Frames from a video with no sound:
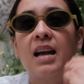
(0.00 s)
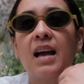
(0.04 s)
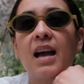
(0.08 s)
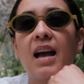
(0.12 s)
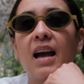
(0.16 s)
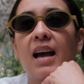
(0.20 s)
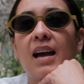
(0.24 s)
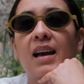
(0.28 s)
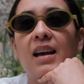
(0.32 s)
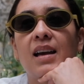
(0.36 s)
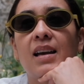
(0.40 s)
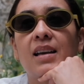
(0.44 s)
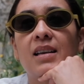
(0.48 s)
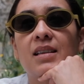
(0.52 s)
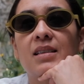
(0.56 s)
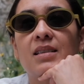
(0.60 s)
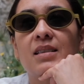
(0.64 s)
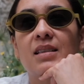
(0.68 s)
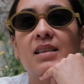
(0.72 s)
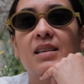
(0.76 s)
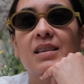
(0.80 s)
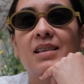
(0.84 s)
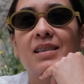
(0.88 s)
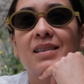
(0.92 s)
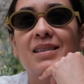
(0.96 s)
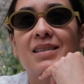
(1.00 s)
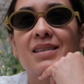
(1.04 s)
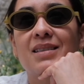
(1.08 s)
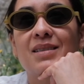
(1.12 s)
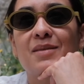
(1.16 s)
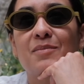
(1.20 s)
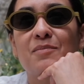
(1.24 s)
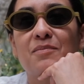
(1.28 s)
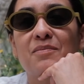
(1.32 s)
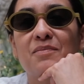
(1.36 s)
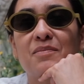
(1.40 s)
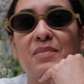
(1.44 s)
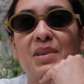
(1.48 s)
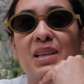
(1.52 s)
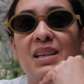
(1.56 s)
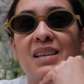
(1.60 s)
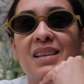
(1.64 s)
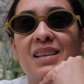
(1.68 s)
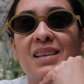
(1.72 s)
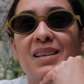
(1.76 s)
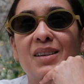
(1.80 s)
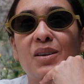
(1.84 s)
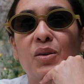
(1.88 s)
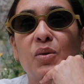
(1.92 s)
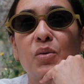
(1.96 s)
And it's
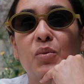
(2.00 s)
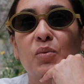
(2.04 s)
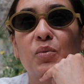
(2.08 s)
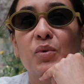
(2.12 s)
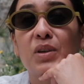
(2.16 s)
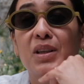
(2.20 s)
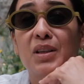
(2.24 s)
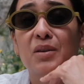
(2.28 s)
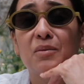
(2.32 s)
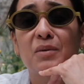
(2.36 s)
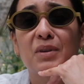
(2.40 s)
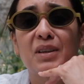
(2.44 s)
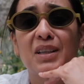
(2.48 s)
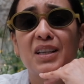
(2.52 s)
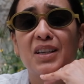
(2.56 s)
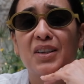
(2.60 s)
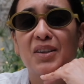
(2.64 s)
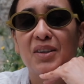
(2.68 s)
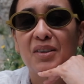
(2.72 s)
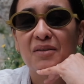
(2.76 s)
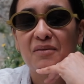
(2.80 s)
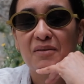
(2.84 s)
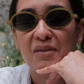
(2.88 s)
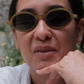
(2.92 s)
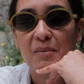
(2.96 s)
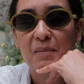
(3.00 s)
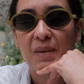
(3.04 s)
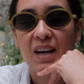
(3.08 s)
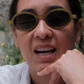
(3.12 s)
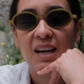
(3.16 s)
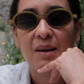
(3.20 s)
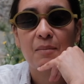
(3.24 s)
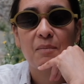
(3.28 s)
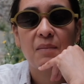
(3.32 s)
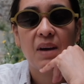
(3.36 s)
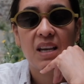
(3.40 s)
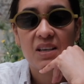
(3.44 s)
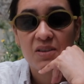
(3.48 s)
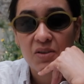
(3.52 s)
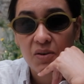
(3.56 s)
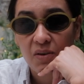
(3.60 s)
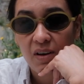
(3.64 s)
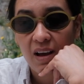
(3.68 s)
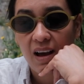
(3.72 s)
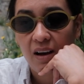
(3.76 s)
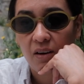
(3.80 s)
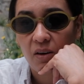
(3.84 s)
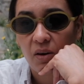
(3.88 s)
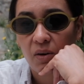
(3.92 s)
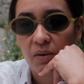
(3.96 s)
been really, really good for my mental
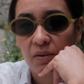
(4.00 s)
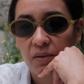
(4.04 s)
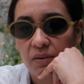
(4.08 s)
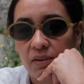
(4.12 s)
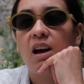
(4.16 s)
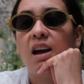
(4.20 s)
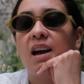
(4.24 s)
health.